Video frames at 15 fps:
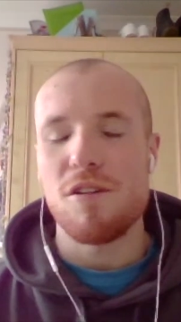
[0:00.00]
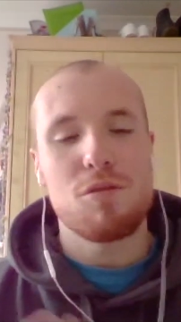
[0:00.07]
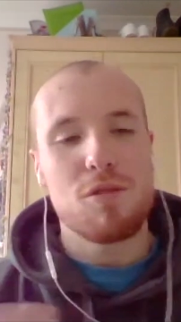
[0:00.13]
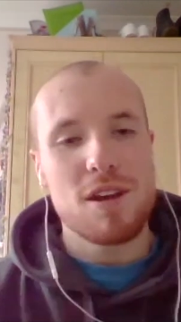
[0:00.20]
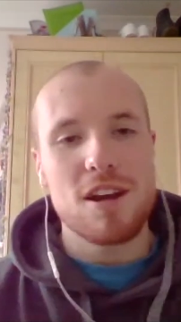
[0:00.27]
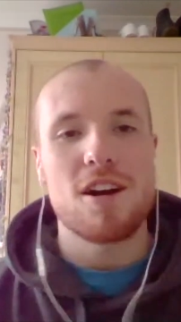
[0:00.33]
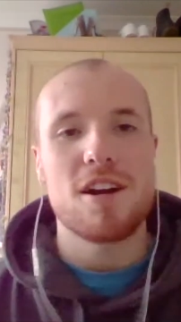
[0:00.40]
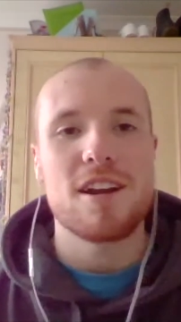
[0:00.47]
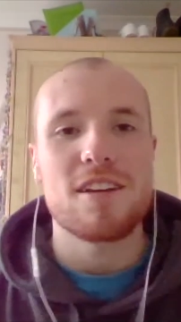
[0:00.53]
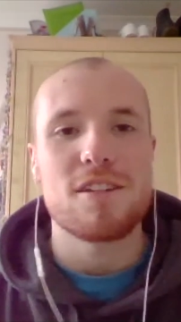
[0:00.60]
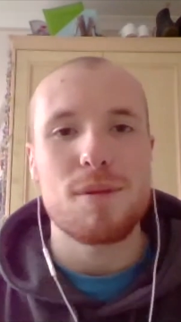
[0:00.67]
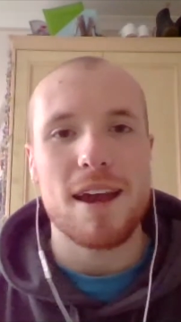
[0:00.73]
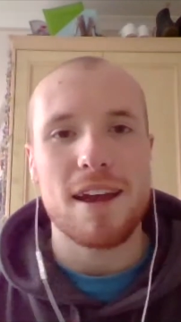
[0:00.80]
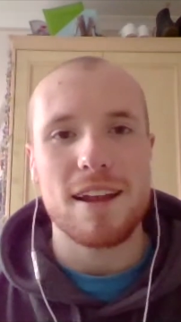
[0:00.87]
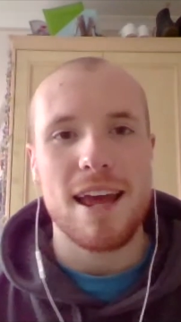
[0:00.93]
If we can't
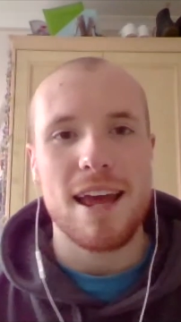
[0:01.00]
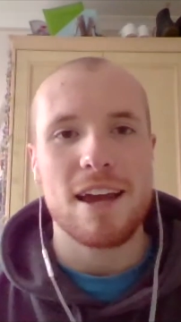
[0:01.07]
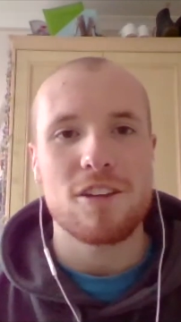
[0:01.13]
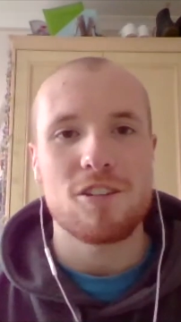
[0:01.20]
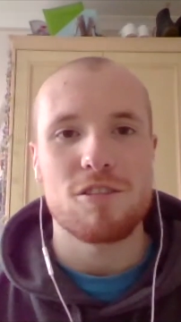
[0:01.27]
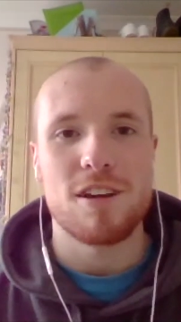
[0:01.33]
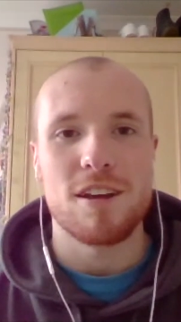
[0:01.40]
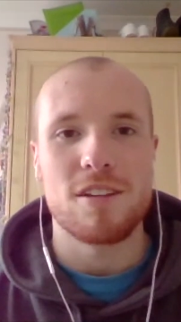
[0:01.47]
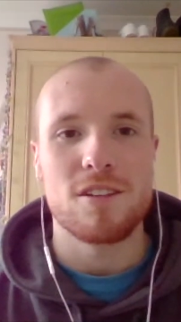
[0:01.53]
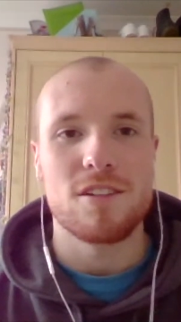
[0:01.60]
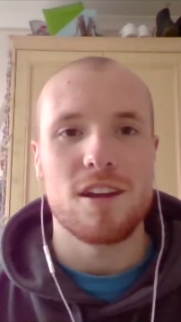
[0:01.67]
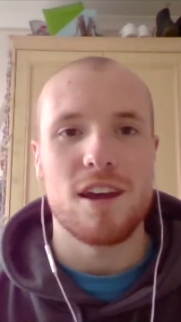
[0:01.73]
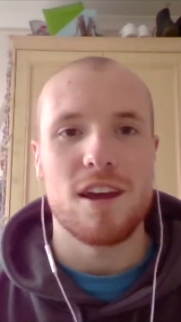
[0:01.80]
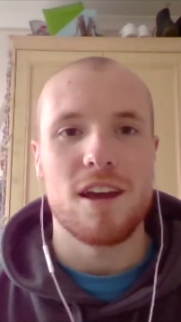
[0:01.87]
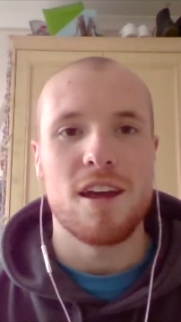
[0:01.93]
expect lecturers
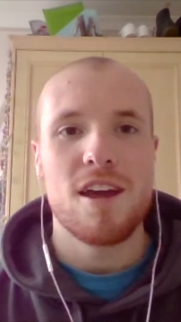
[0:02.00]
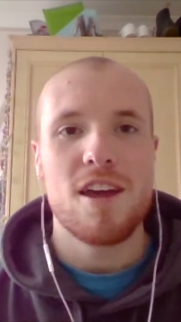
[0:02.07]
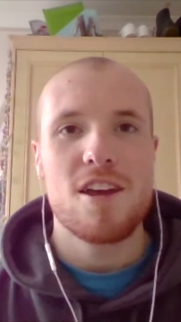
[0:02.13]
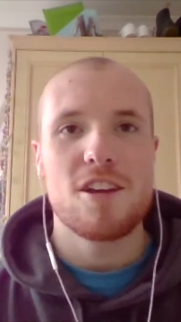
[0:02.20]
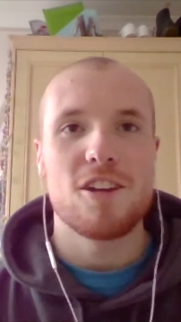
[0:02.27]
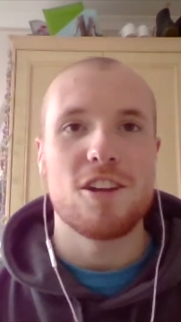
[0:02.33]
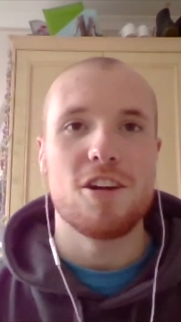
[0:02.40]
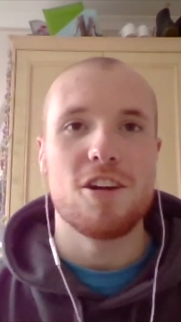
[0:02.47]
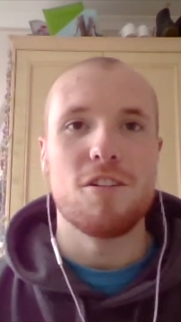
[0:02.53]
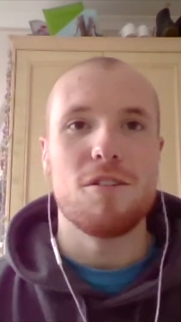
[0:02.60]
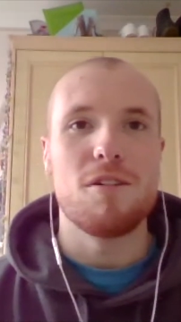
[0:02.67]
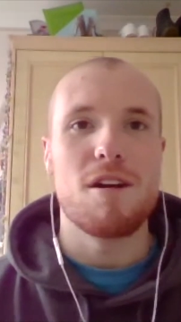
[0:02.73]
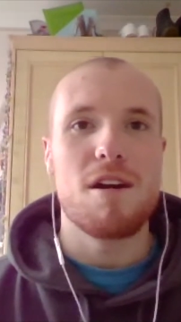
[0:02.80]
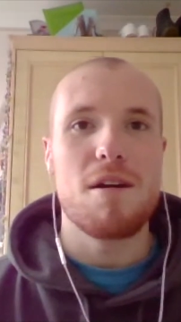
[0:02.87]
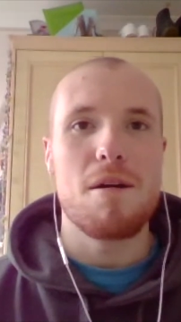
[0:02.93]
to, you
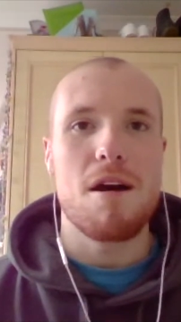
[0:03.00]
know,